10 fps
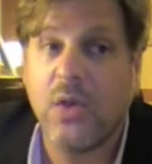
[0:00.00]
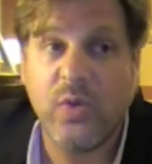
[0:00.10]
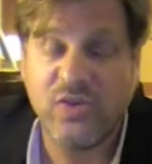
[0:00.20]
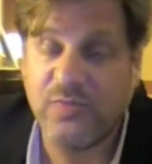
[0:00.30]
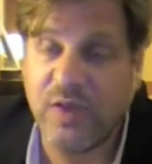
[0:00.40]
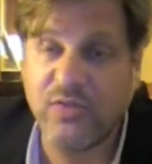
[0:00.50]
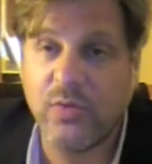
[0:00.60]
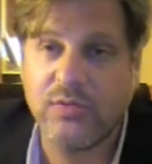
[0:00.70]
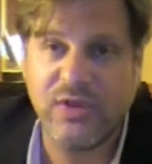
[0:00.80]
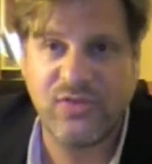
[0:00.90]
We expect to
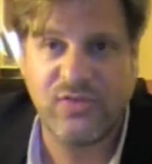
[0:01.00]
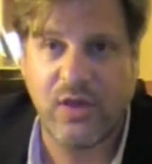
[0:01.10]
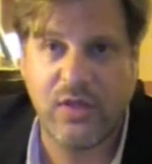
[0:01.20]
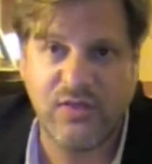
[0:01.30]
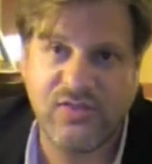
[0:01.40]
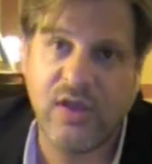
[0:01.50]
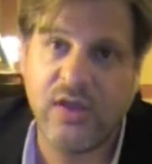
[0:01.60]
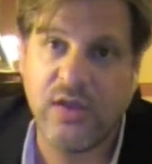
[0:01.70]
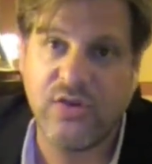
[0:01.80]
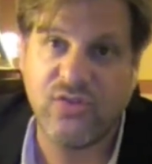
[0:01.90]
release the
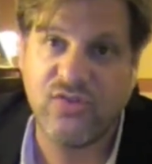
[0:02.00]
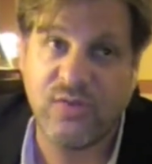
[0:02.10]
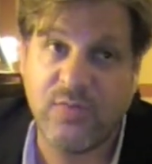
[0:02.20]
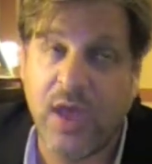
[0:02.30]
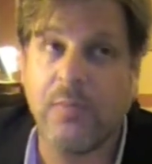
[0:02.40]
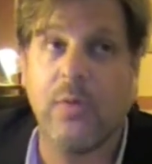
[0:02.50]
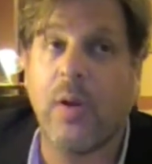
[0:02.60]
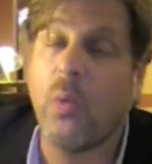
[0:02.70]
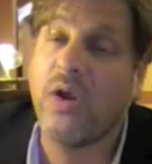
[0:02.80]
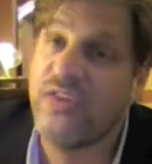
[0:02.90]
study in September,
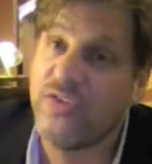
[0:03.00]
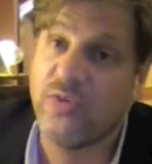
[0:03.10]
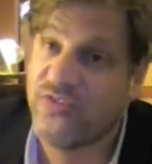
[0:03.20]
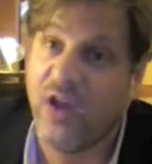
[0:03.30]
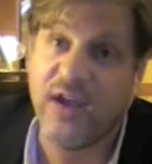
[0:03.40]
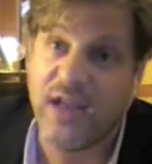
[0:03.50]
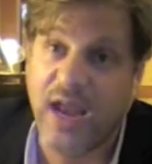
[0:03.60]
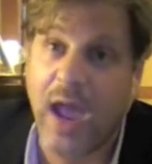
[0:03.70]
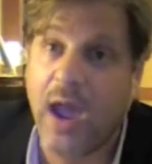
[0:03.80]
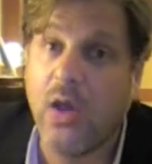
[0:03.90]
but one of the things we're finding
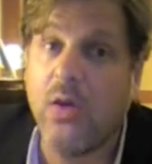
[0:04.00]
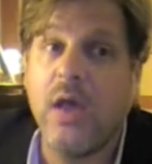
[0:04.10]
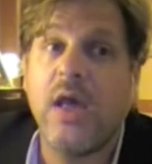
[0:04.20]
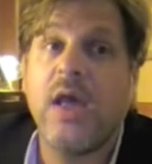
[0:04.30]
now